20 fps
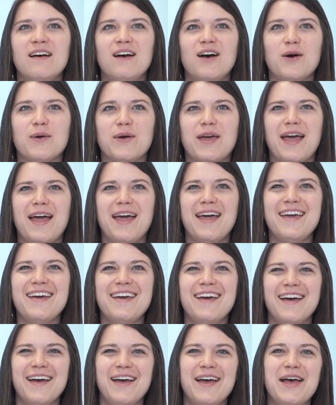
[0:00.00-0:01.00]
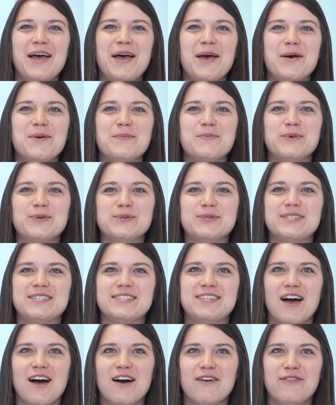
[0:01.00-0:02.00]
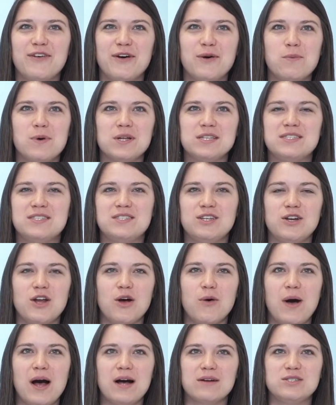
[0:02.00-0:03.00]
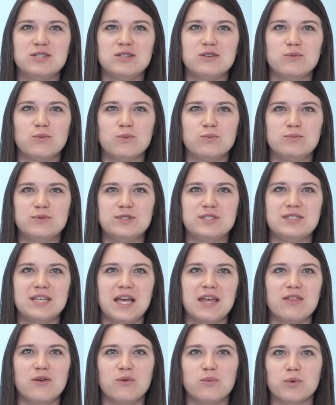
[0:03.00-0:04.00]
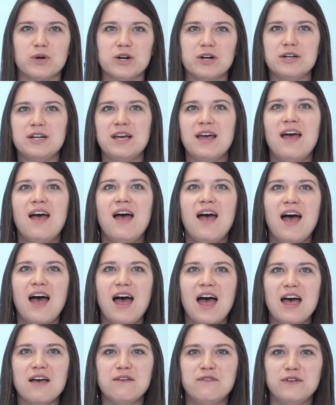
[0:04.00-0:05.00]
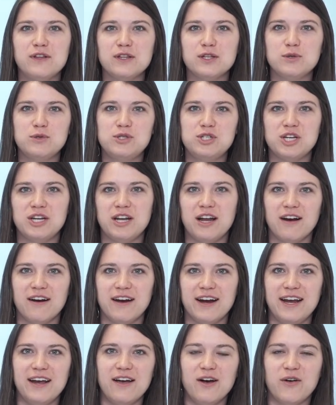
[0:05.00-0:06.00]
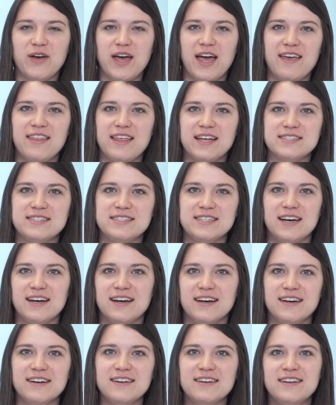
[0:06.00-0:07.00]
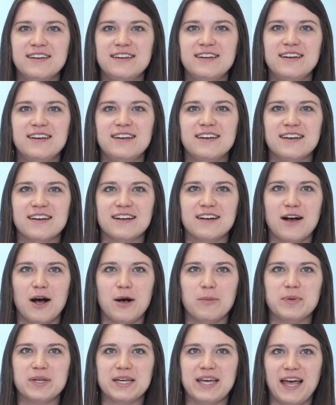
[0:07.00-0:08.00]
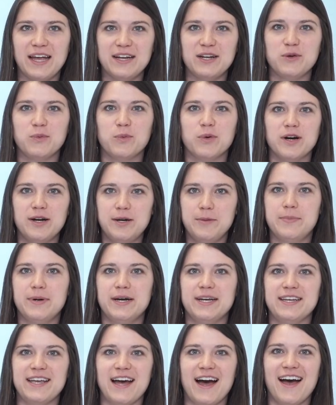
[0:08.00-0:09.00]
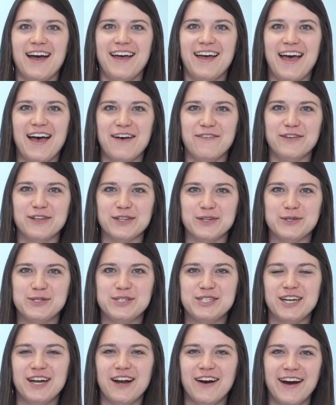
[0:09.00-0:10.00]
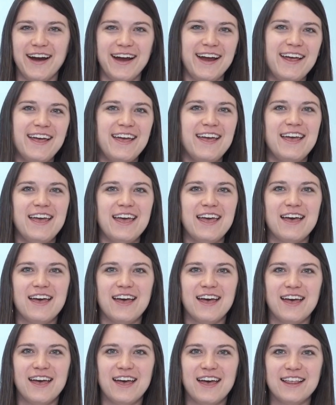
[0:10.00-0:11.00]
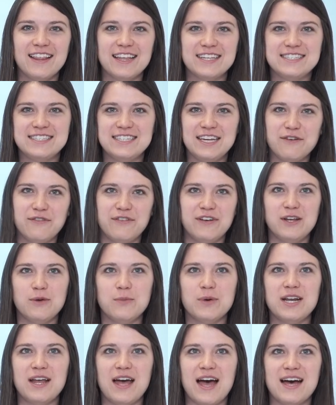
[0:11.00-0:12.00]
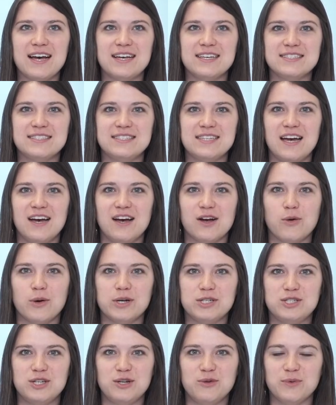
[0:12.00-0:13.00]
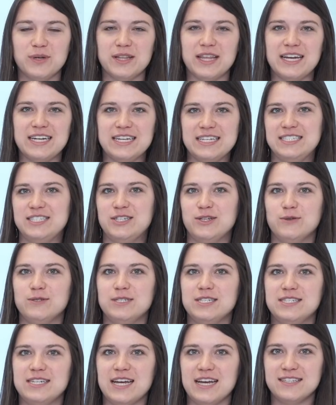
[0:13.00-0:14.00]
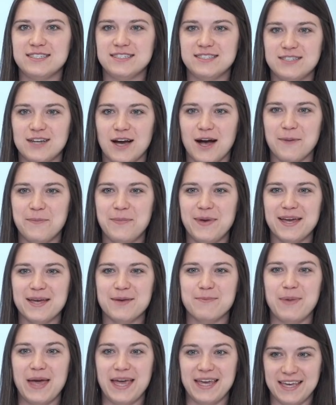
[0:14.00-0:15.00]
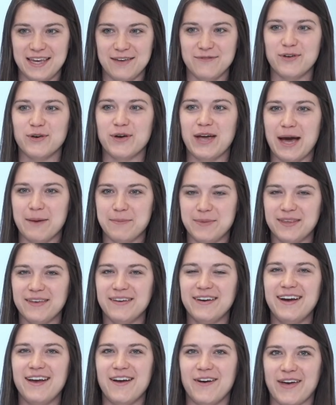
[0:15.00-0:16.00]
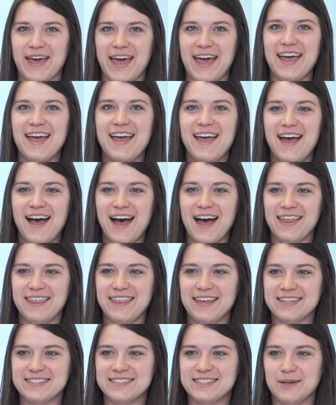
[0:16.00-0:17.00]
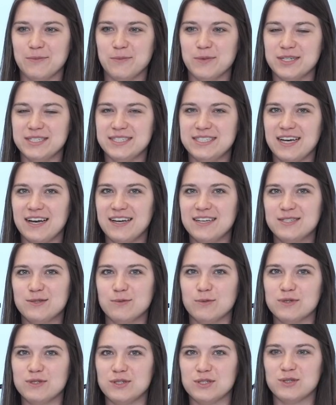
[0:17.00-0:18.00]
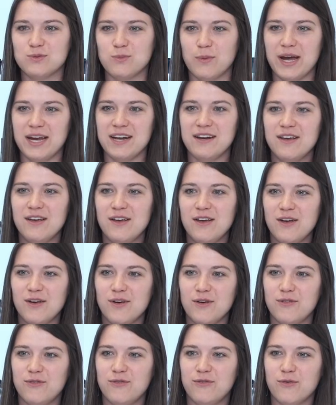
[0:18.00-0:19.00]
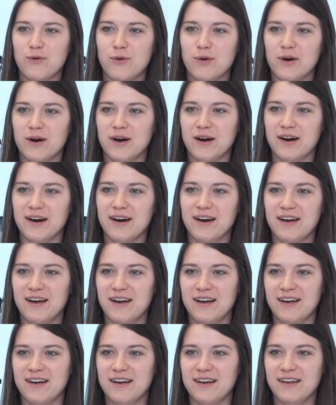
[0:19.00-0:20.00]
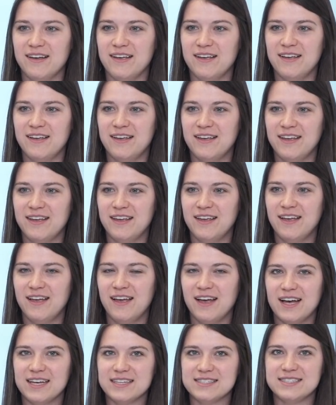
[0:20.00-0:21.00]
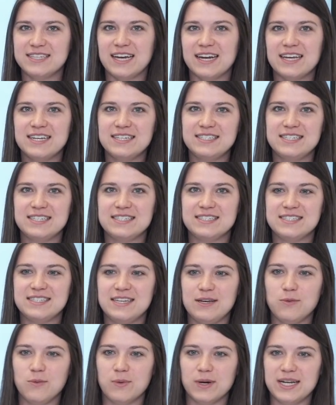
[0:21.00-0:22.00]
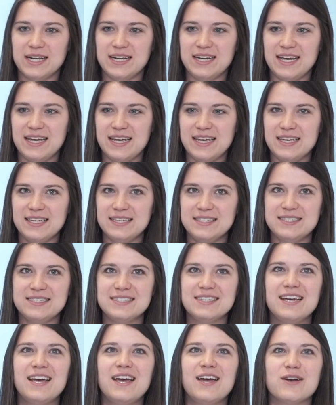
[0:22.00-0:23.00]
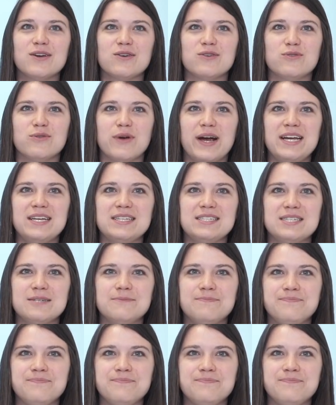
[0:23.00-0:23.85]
Okay, Mustafa wants to know how to say the word evolutionary. Okay, that's a complicated word, but yeah, evolutionary. Let's see if anyone has a question related to today's topic, baking vocabulary. Okay, I think someone does. We'll just wait for a second to see what it is. Great.